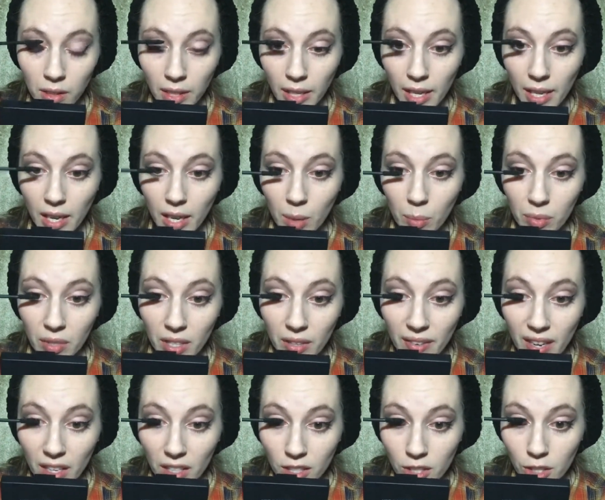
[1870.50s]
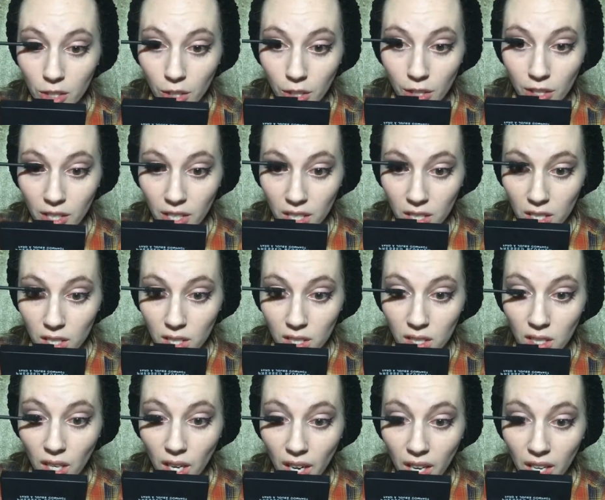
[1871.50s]
Cannot believe how dark it just
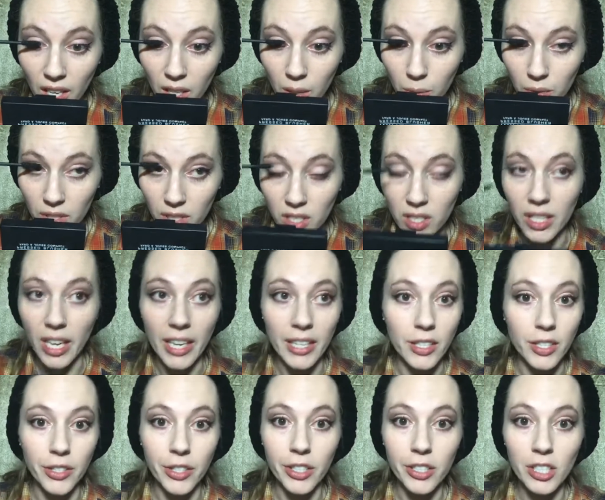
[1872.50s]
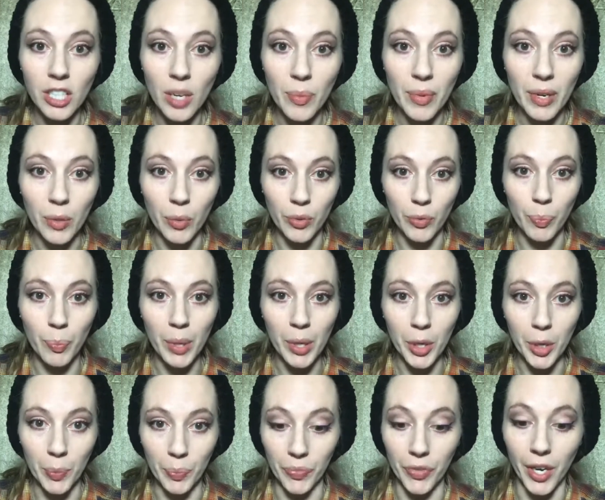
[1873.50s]
got. It was just, I just looked up and it was
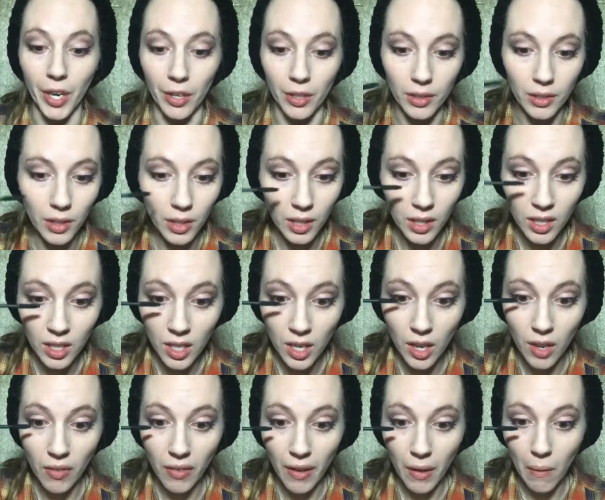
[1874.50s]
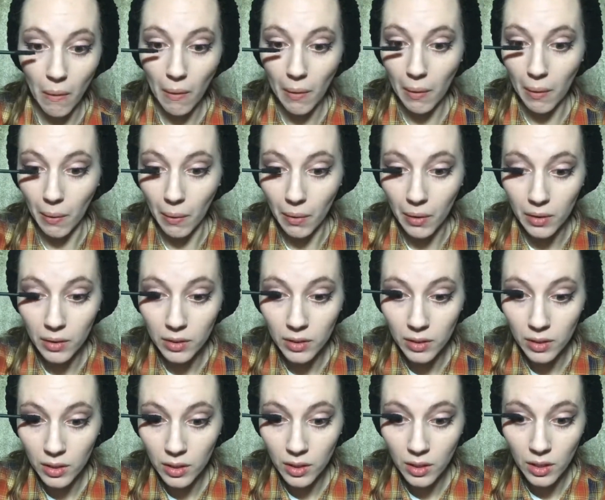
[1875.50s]
boom, dark. I was like, oh,
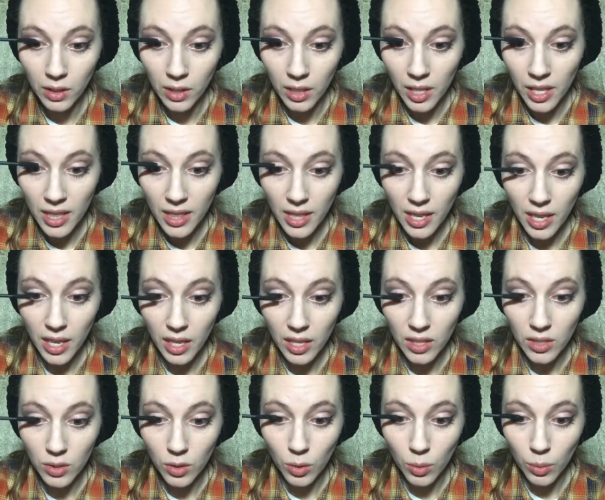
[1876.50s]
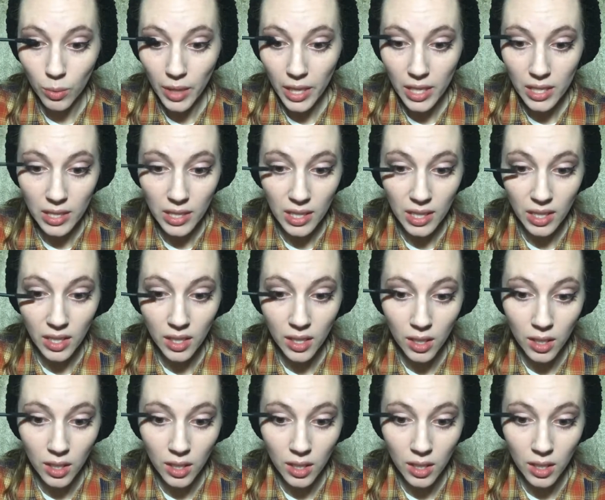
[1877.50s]
that is crazy.